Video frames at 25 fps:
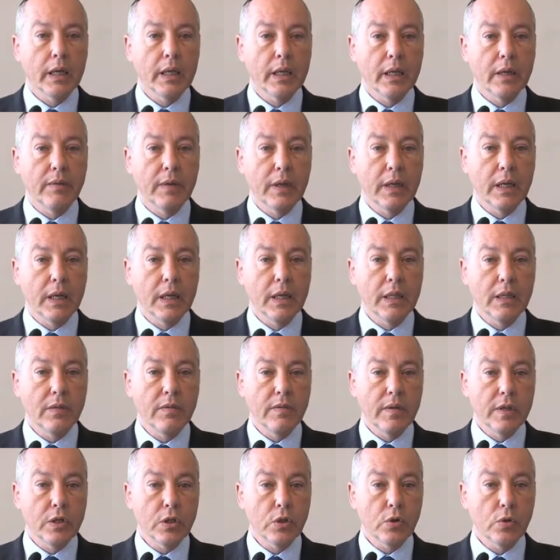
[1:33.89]
giving
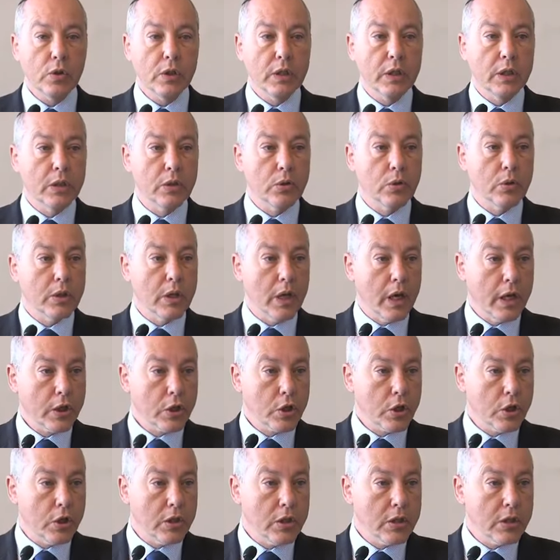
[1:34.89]
individual
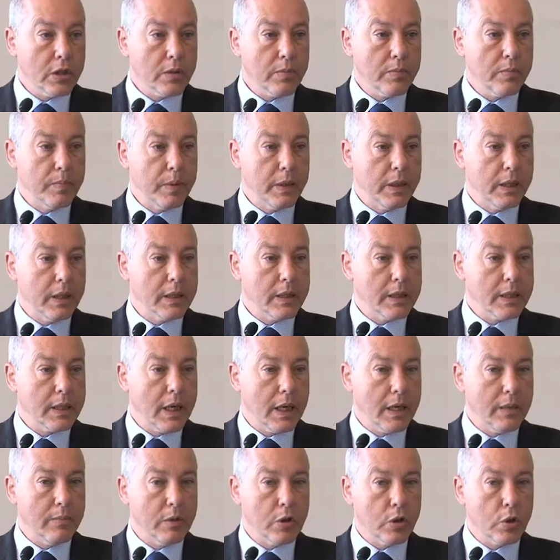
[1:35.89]
introductions because
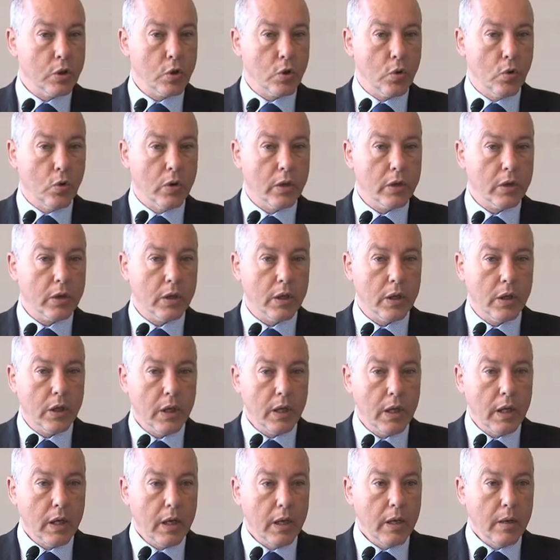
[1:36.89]
time is short,
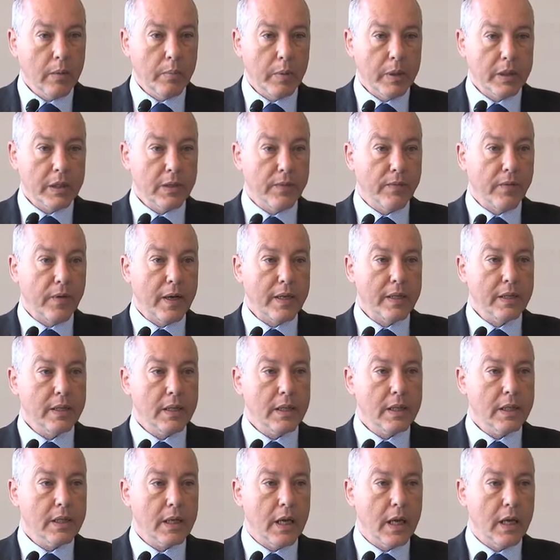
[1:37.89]
but suffice
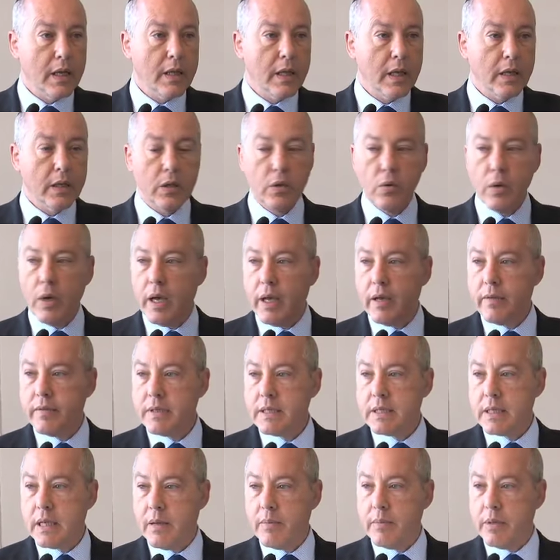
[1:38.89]
to say that you have
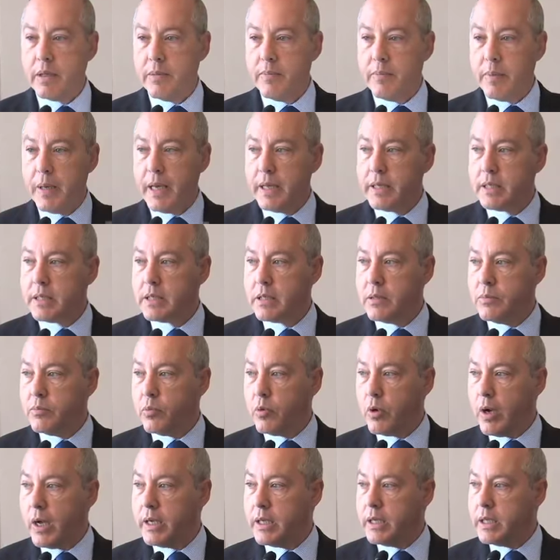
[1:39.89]
some of the best and
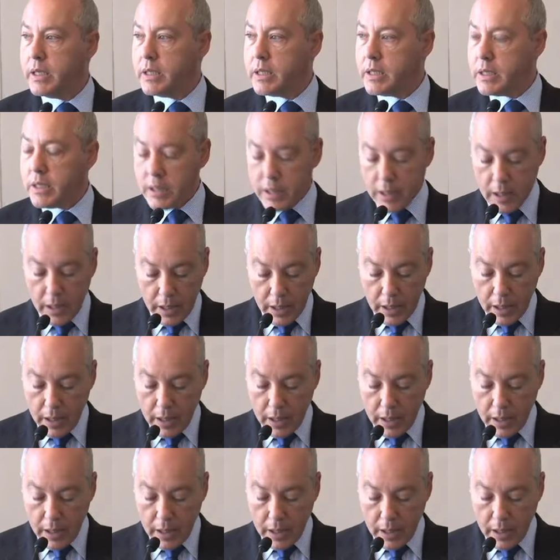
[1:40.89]
brightest